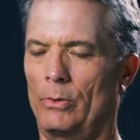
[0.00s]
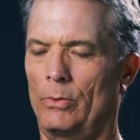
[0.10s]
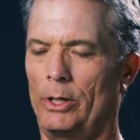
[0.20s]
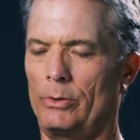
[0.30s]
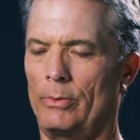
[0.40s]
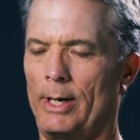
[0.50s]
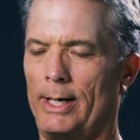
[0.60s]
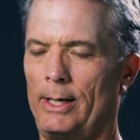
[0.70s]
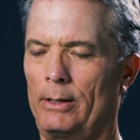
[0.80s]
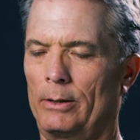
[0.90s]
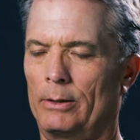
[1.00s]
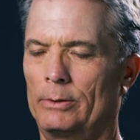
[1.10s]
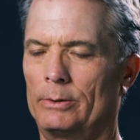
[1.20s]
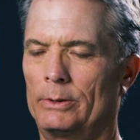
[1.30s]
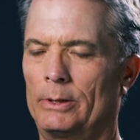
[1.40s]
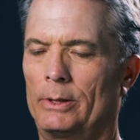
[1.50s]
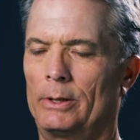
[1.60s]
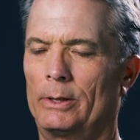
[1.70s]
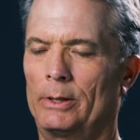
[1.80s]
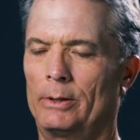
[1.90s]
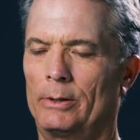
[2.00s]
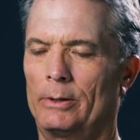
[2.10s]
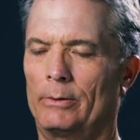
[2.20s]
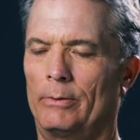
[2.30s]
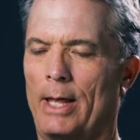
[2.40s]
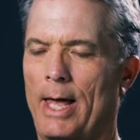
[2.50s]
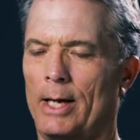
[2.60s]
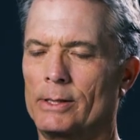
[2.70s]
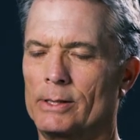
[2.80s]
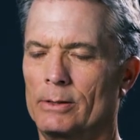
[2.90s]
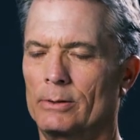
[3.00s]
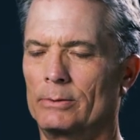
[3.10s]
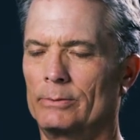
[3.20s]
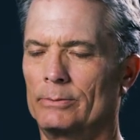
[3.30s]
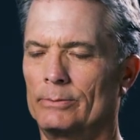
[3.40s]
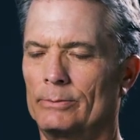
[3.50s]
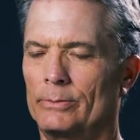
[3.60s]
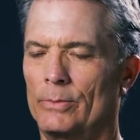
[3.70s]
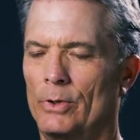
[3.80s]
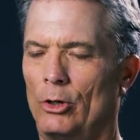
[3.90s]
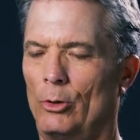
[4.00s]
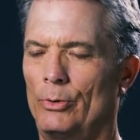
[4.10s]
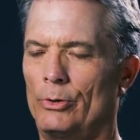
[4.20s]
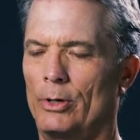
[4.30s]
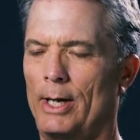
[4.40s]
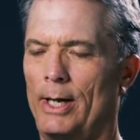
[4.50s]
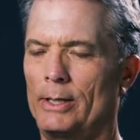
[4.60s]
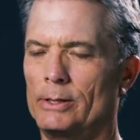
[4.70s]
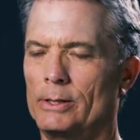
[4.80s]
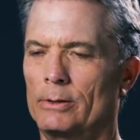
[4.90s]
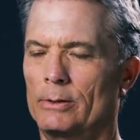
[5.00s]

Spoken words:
When you're ready, relax, open your eyes,